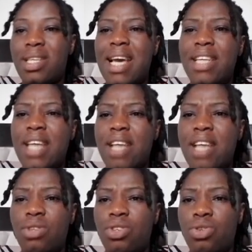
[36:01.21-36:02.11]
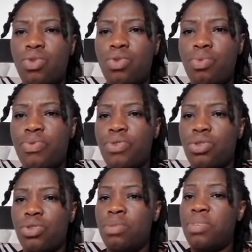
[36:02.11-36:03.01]
They say the ideal isolation
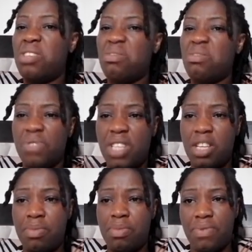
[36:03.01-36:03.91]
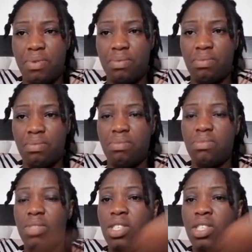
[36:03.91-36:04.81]
room for TB. We've said it before.
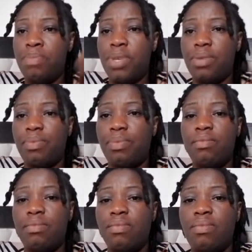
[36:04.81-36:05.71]
TB.